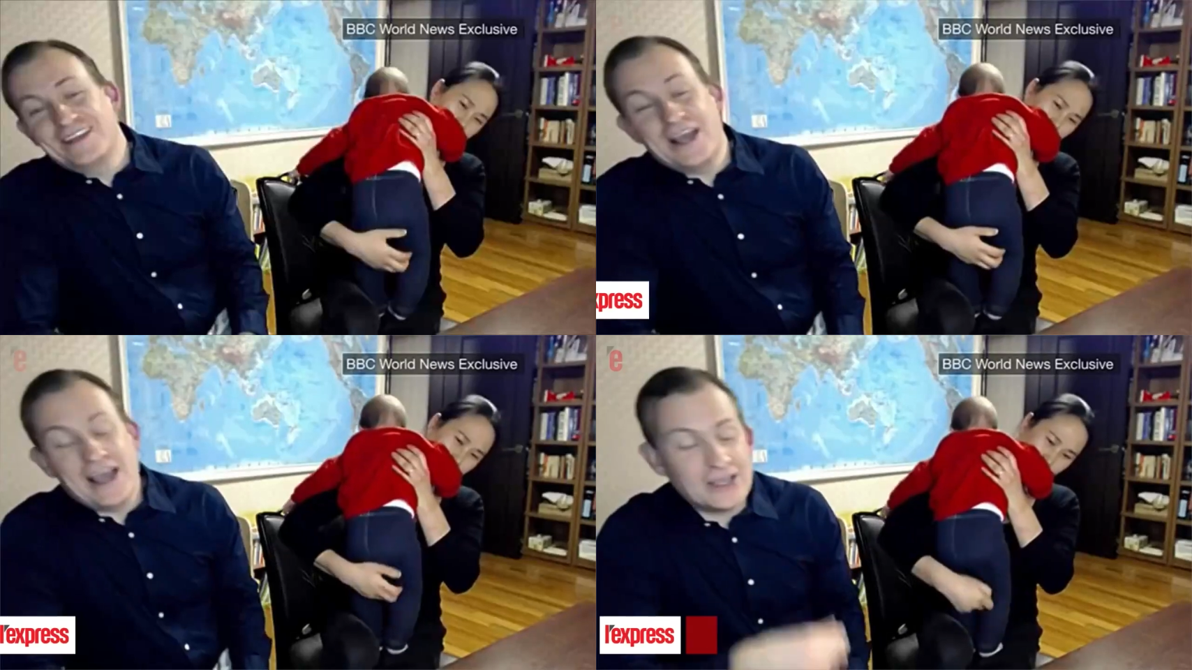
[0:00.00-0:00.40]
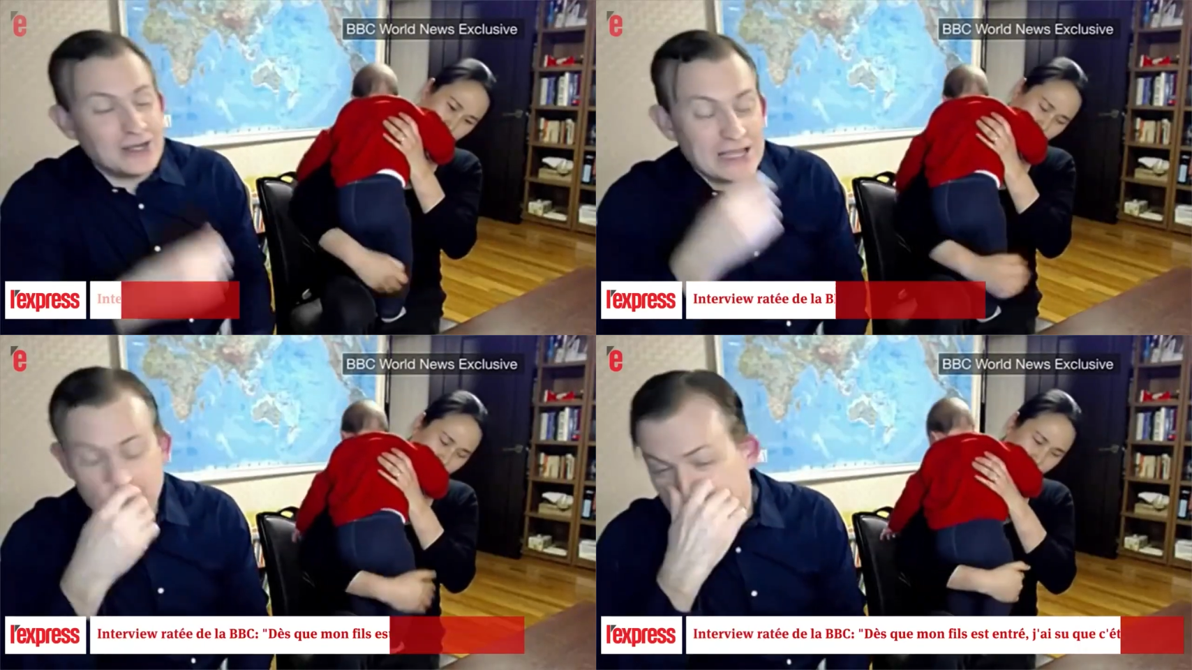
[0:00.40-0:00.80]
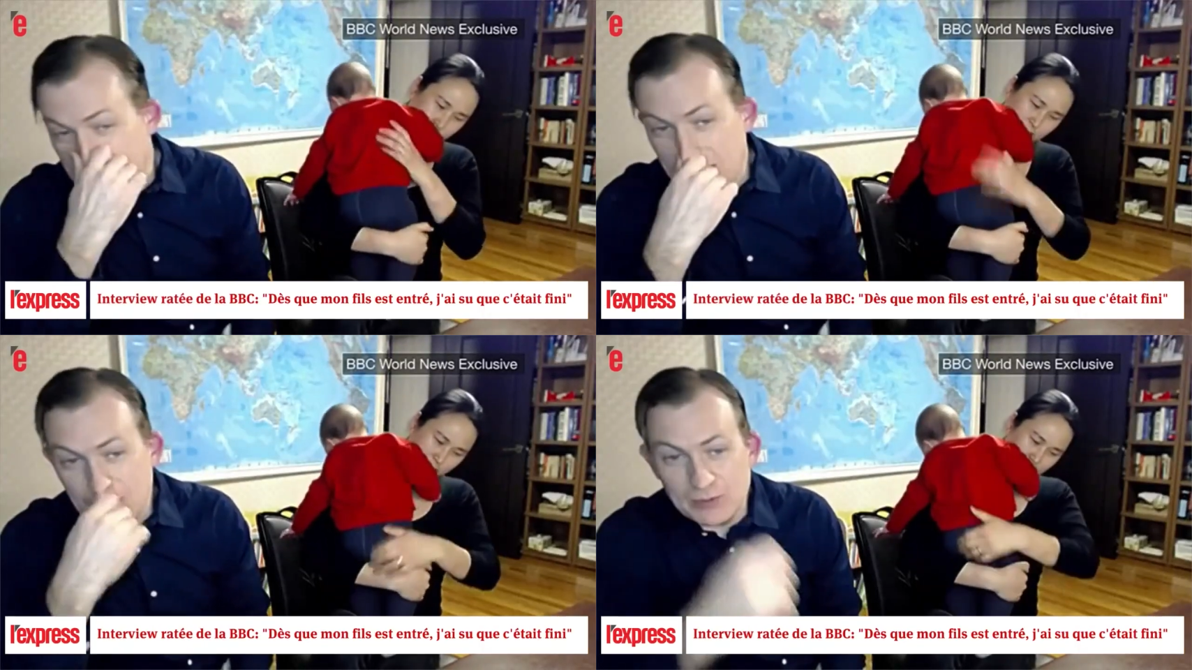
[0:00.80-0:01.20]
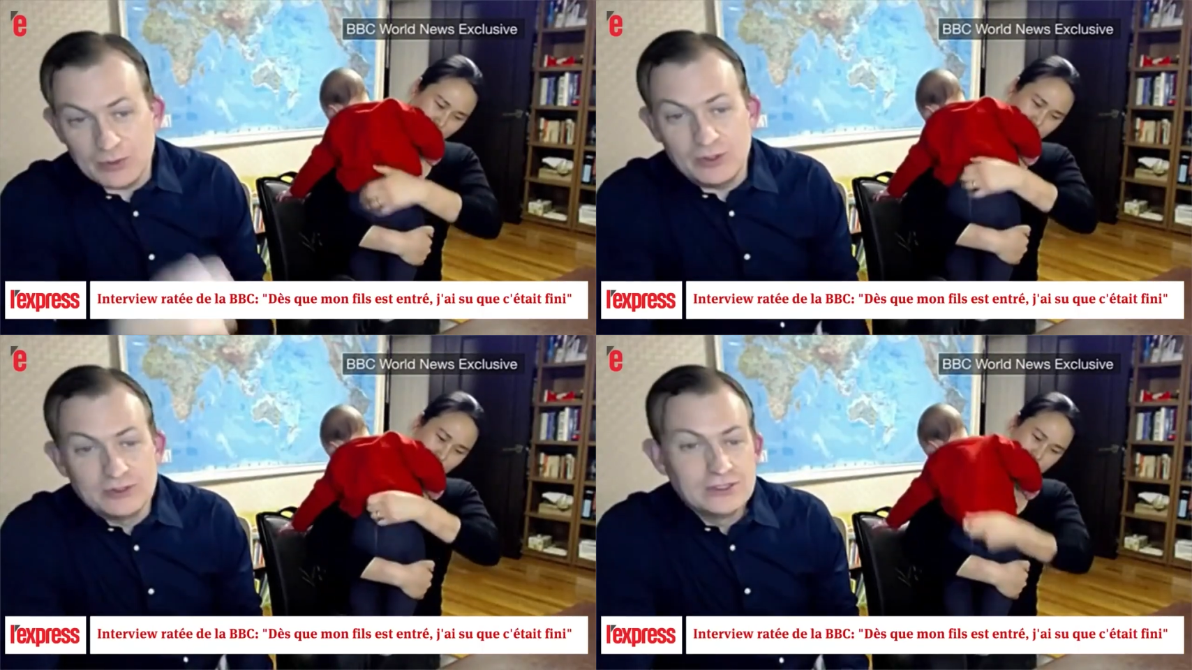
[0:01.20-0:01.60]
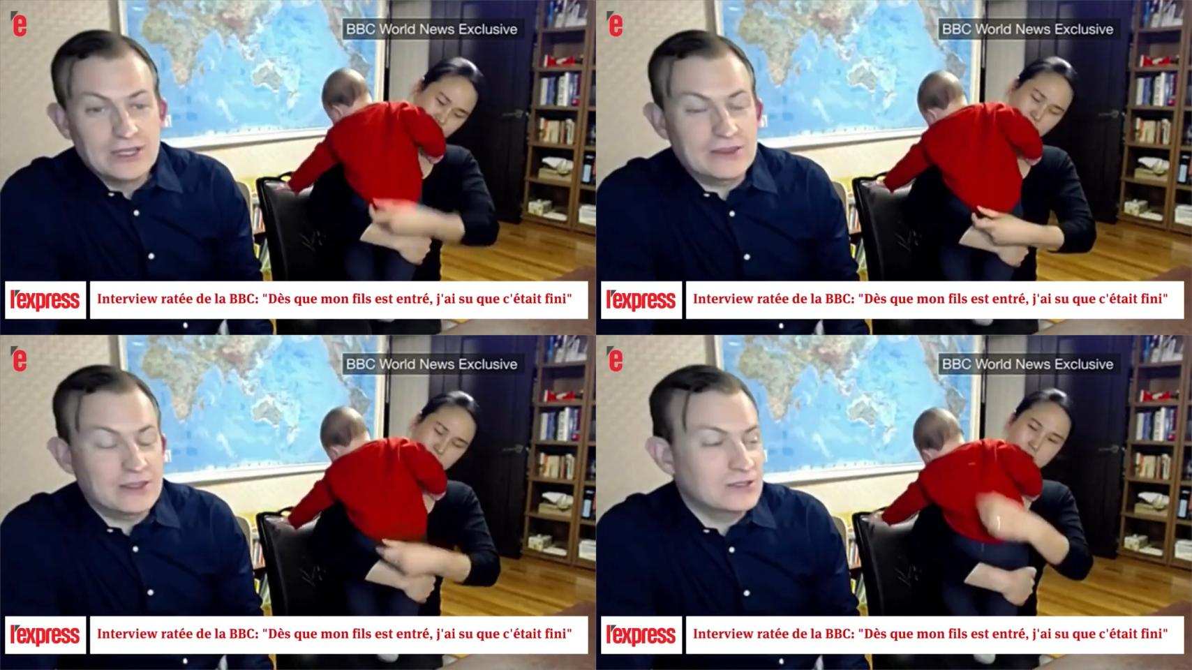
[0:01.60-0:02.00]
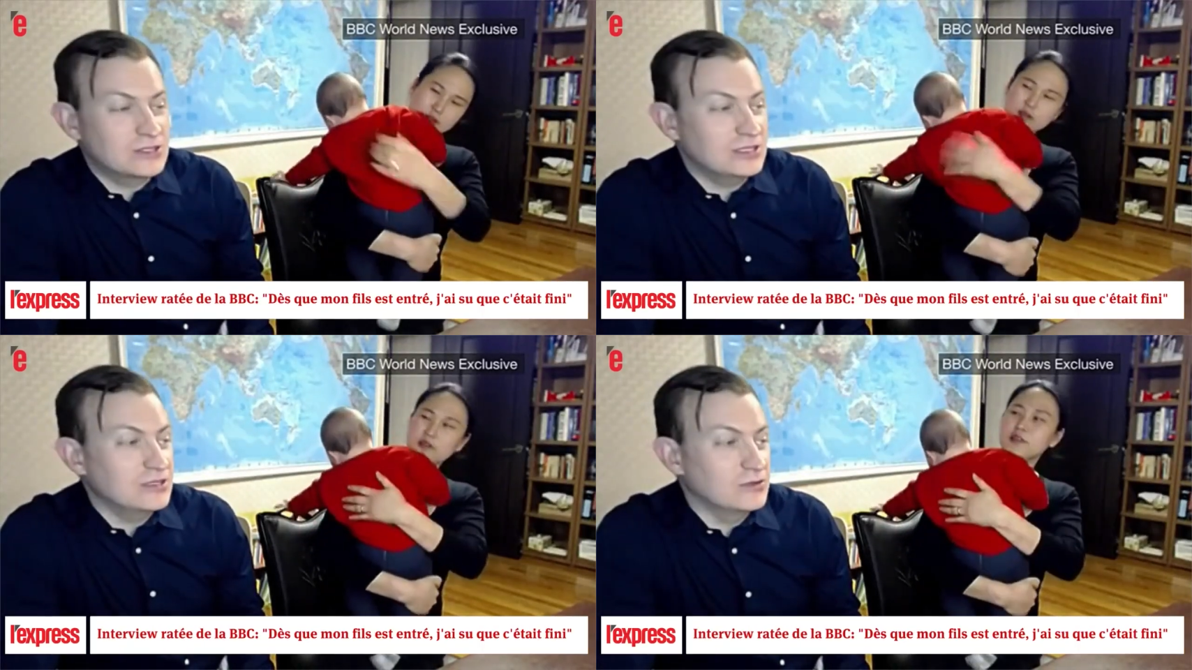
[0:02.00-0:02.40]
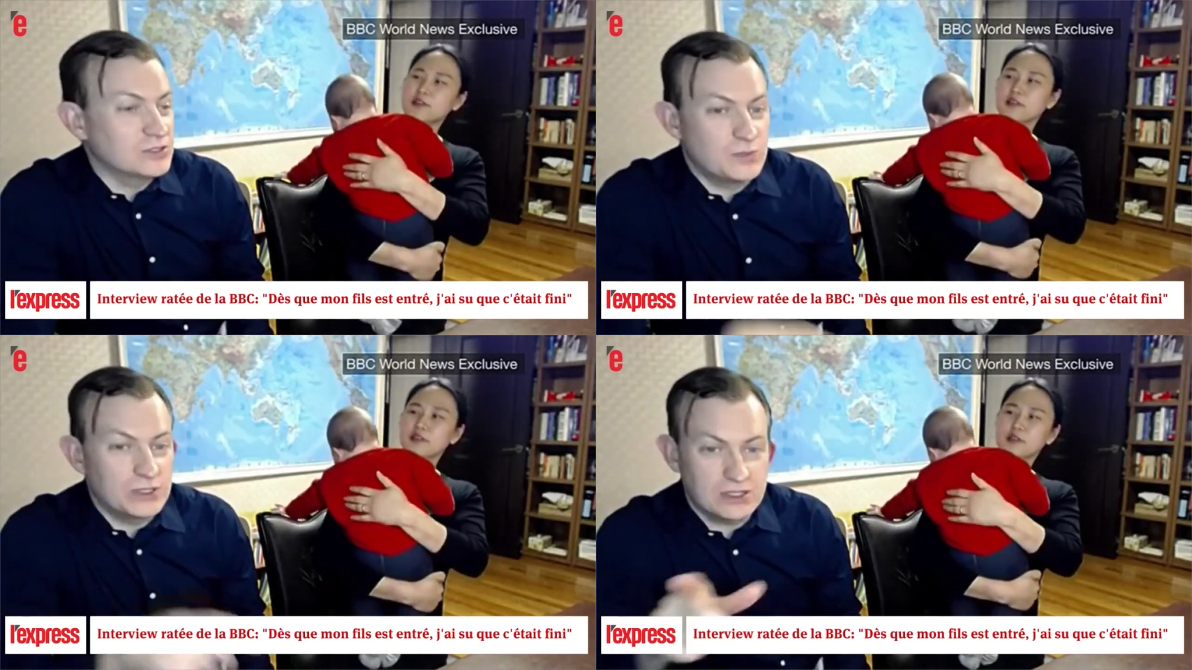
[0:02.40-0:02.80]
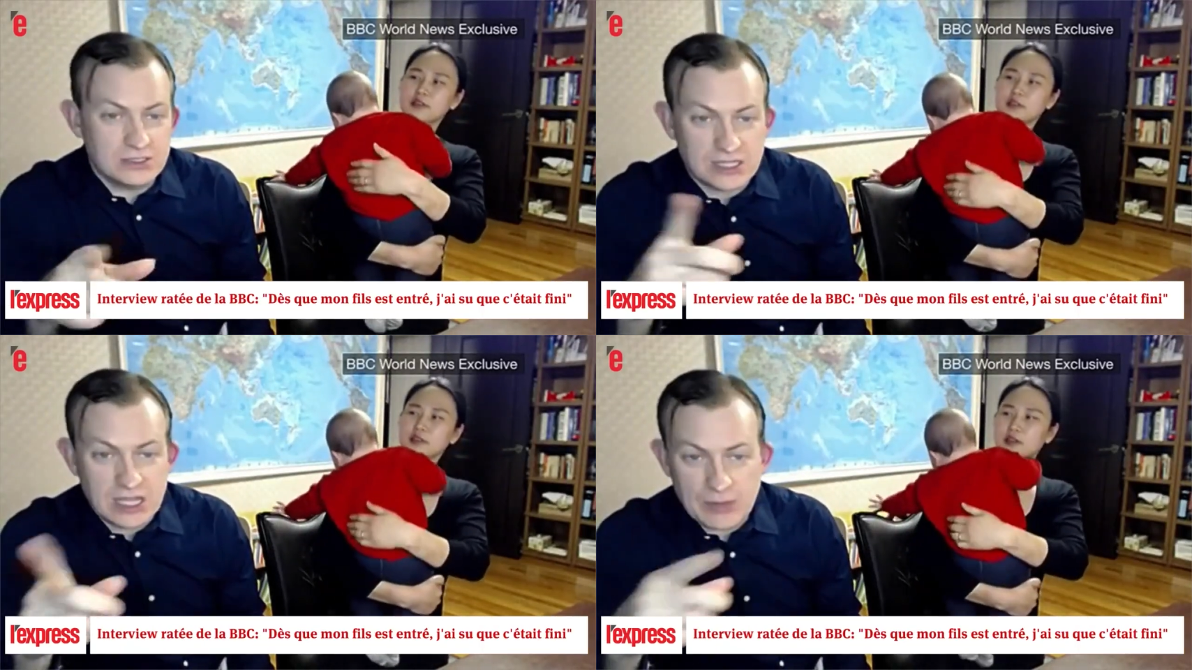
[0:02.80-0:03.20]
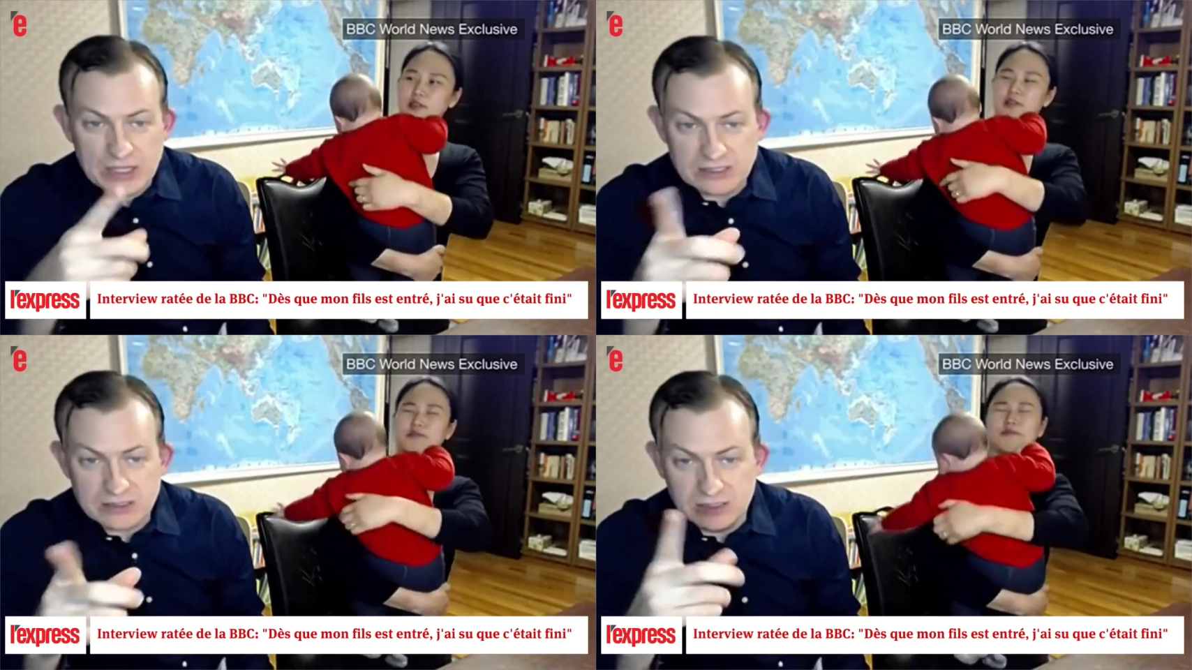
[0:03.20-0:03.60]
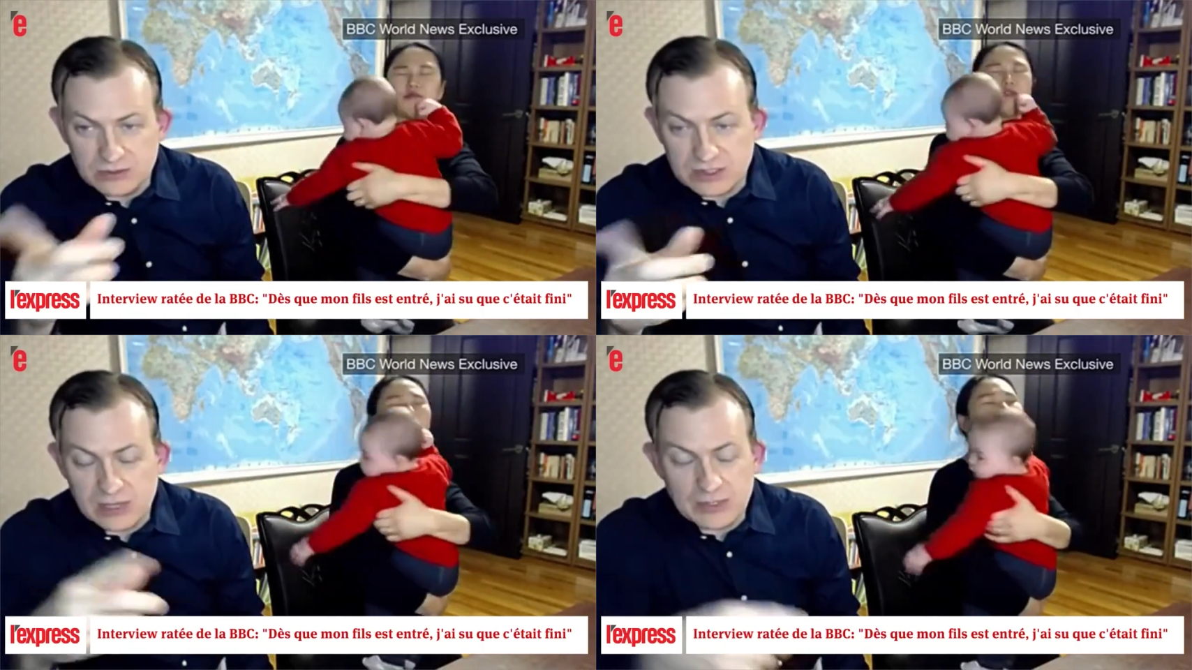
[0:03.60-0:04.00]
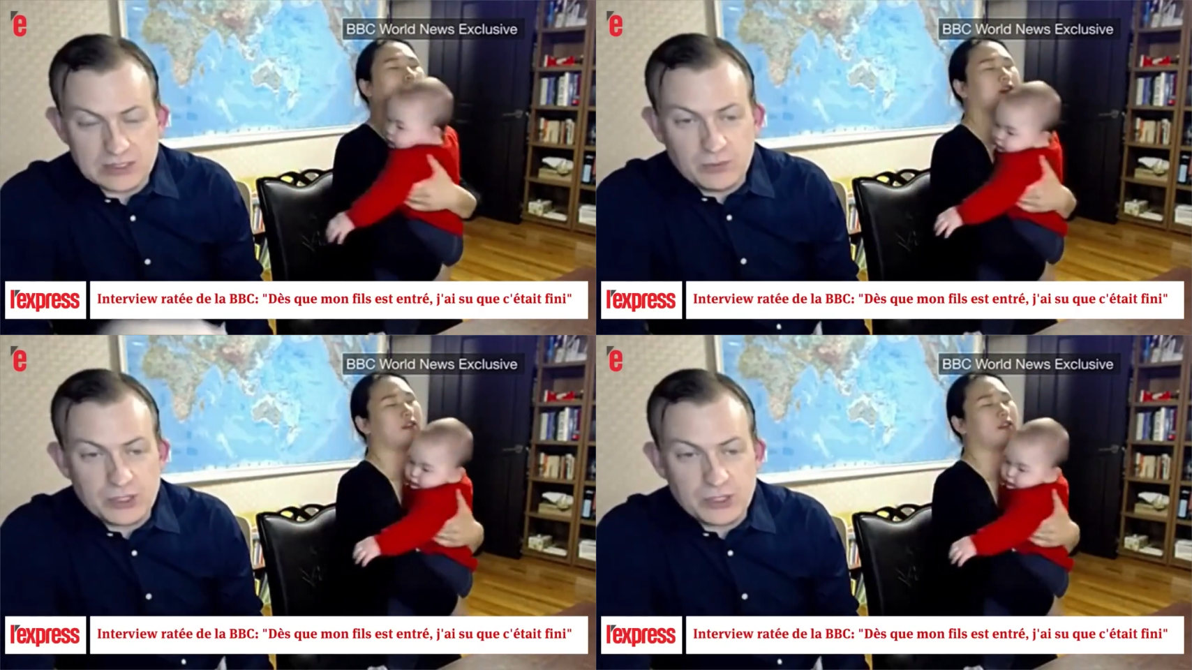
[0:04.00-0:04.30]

Speaker 1: Yeah, I could actually. A lot of people I think didn't know this, but the Skype has you know Skype has